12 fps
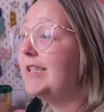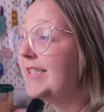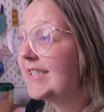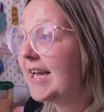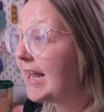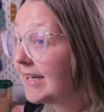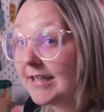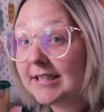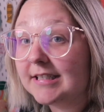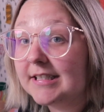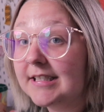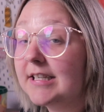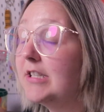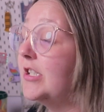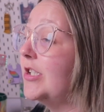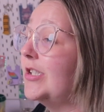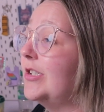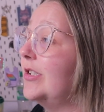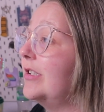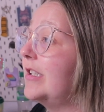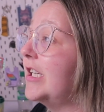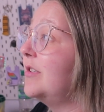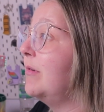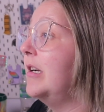these tenders. So
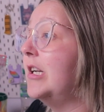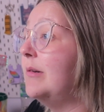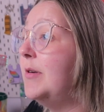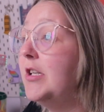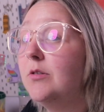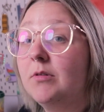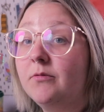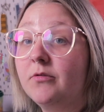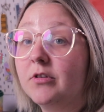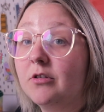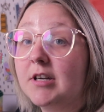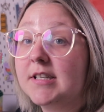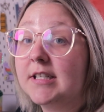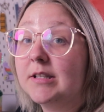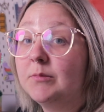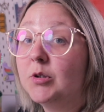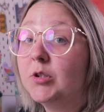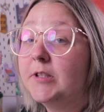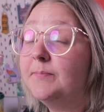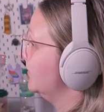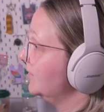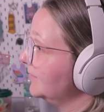that's what I'm going to be doing for the rest of the morning.